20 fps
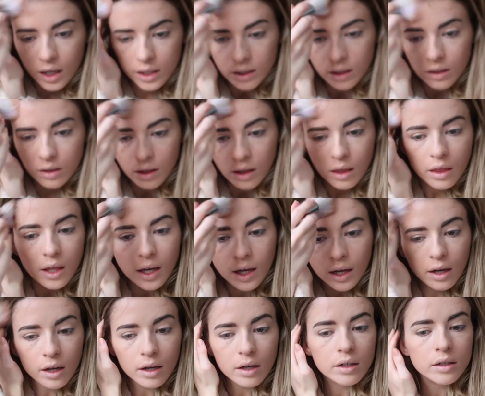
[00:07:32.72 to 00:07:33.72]
I don't
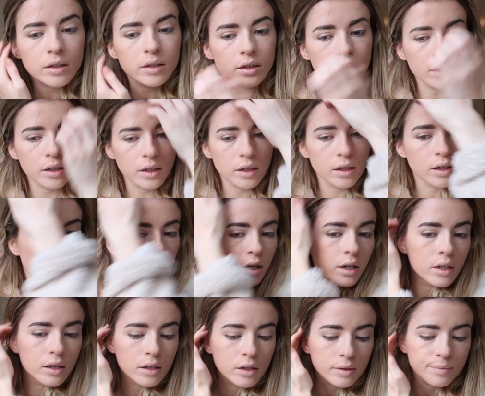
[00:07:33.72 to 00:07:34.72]
think
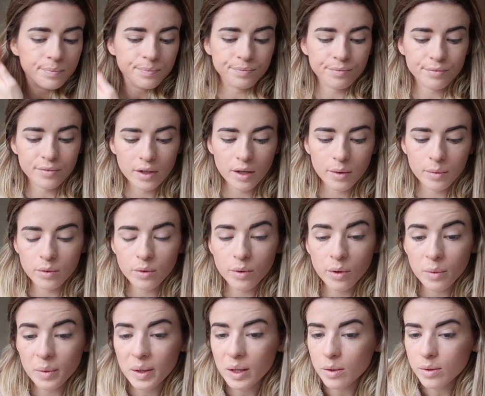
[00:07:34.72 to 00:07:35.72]
I will
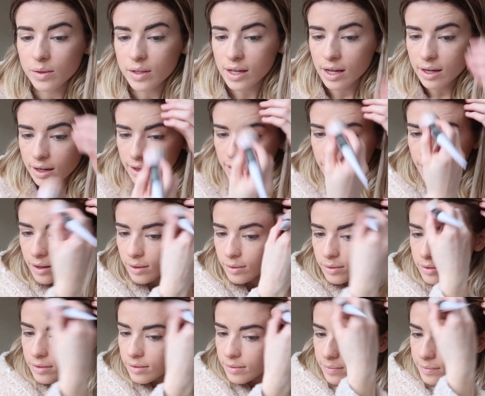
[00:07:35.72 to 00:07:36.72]
be using anything
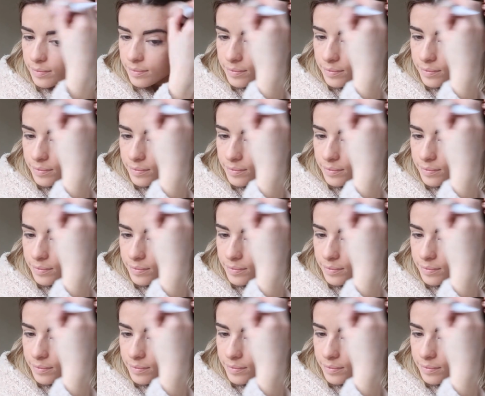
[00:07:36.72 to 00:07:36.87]
else